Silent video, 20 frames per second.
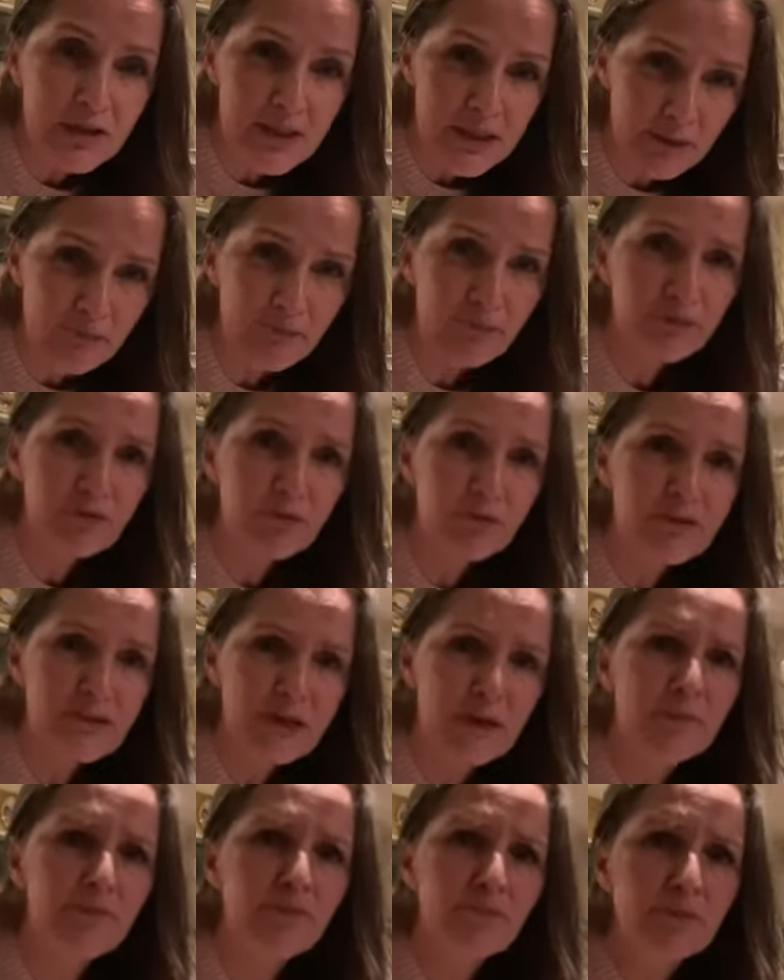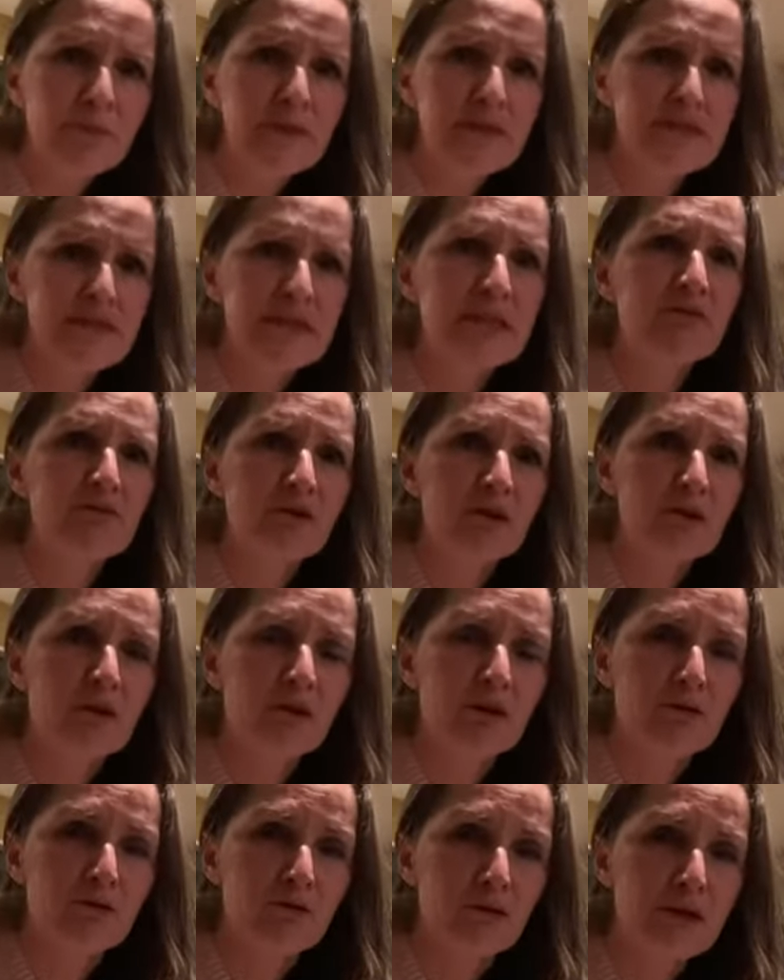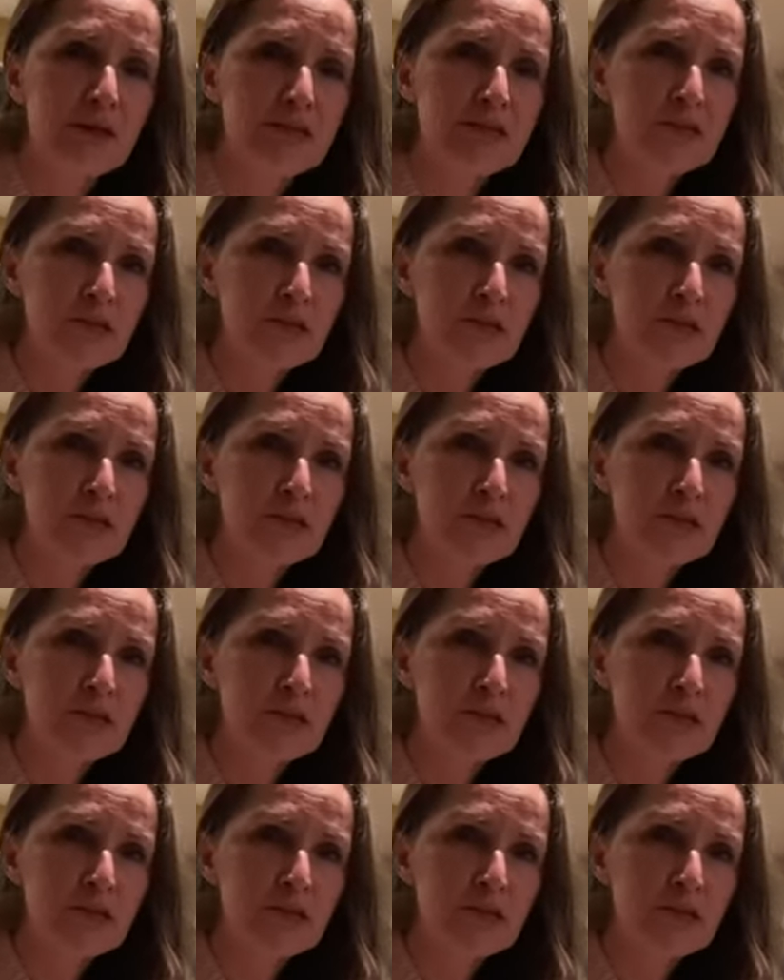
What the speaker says: Some seafood I freeze,